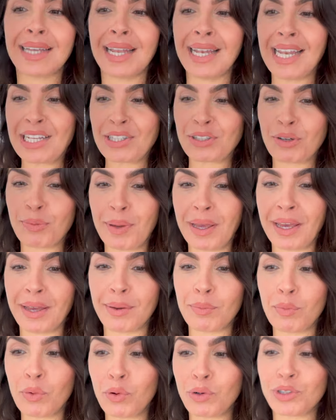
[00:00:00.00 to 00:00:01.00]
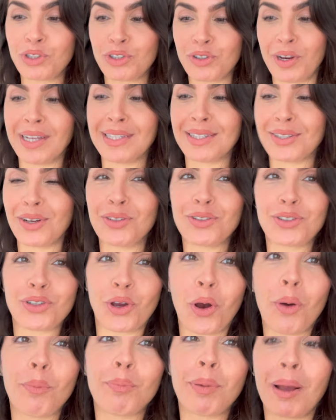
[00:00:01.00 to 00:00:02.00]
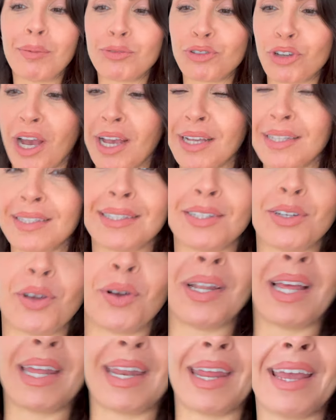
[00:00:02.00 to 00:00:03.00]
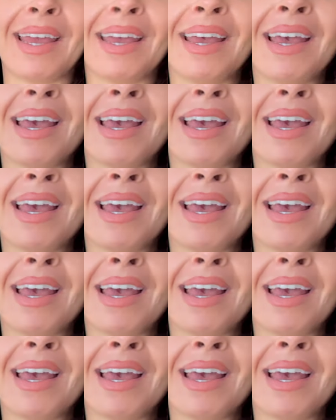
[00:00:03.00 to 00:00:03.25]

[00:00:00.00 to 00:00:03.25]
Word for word: a little bit more stress on top, but I'm trying to not let it